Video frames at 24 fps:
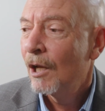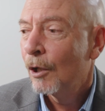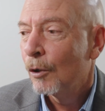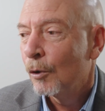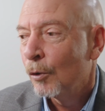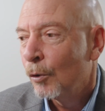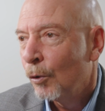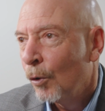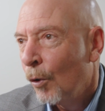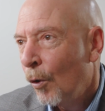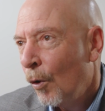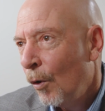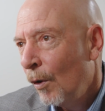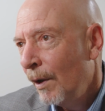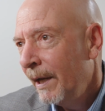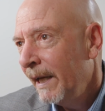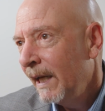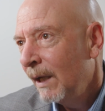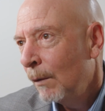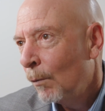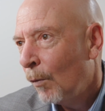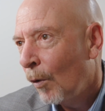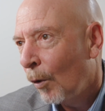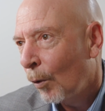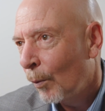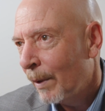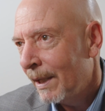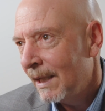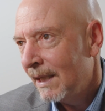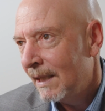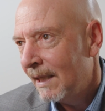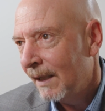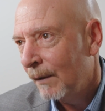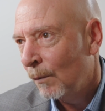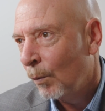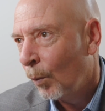learning what we
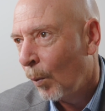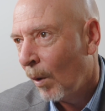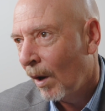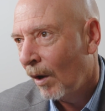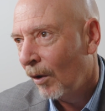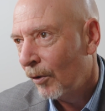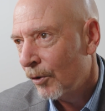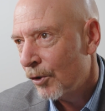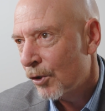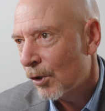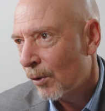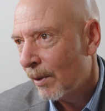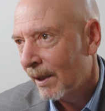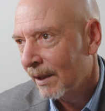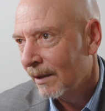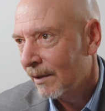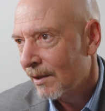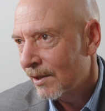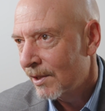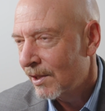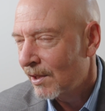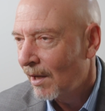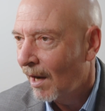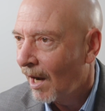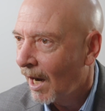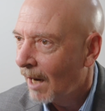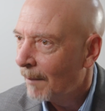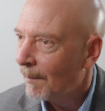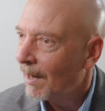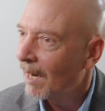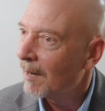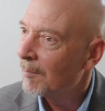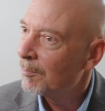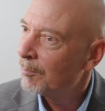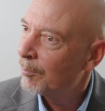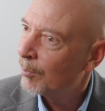did well during this time
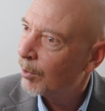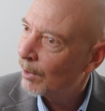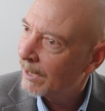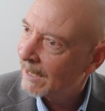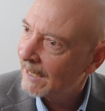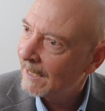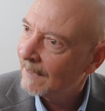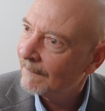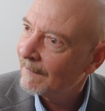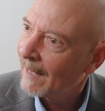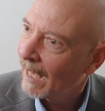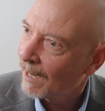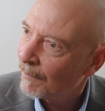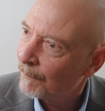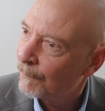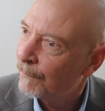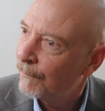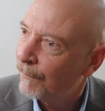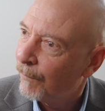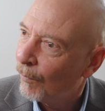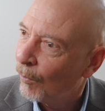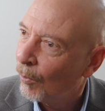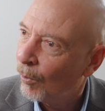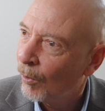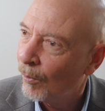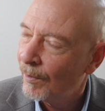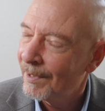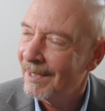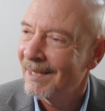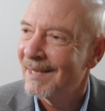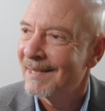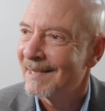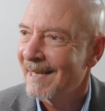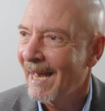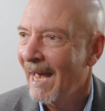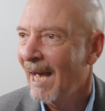and bringing that forward
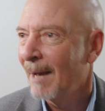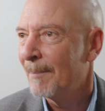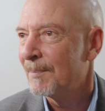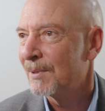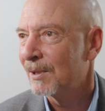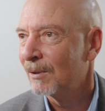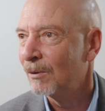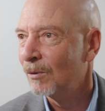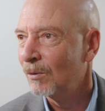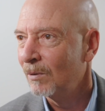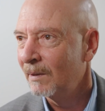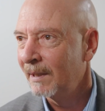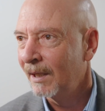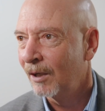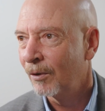is absolutely